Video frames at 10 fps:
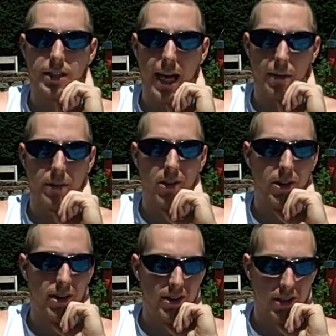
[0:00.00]
Dan
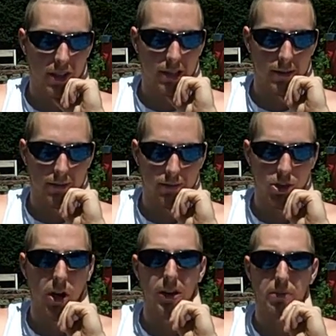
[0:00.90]
Miller,
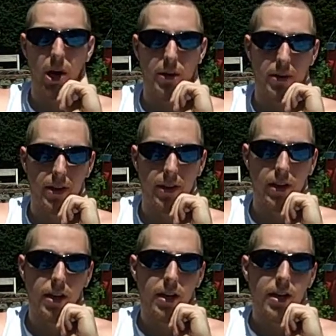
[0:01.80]
Charlie Brenneman.